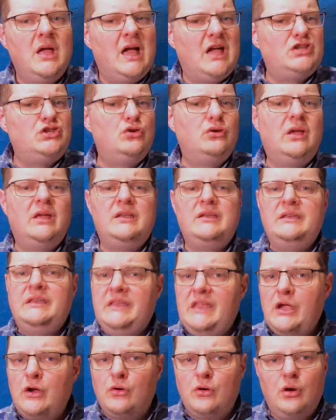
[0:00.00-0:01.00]
as you get
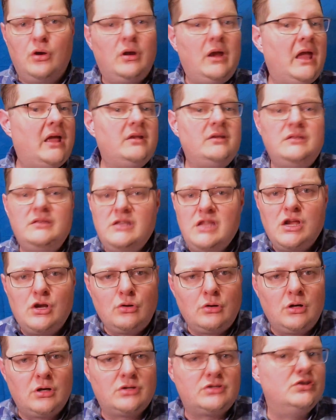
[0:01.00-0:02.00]
nearer and
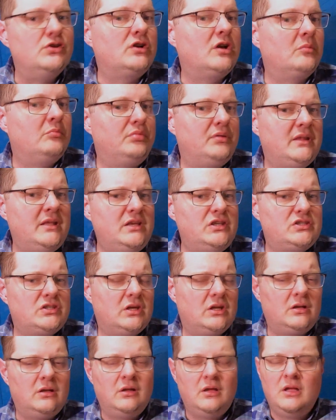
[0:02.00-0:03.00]
nearer to completion.